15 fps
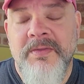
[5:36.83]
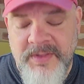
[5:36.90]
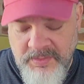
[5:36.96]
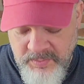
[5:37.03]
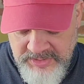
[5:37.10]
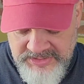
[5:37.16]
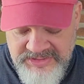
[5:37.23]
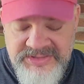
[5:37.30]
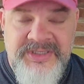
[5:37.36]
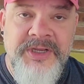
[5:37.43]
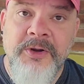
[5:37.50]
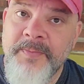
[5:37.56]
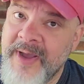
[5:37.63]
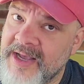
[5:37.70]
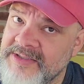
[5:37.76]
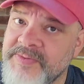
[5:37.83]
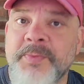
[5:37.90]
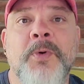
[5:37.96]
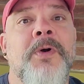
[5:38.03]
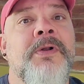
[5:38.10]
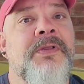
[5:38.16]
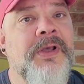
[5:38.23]
They'll want to see your
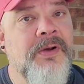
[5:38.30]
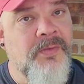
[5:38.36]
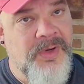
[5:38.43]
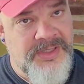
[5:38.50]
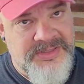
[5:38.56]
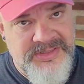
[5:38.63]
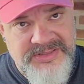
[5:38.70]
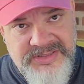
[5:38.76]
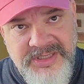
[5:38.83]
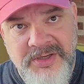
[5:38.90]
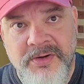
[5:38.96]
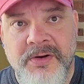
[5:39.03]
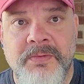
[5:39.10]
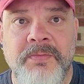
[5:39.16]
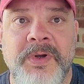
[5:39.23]
passport. They'll want to see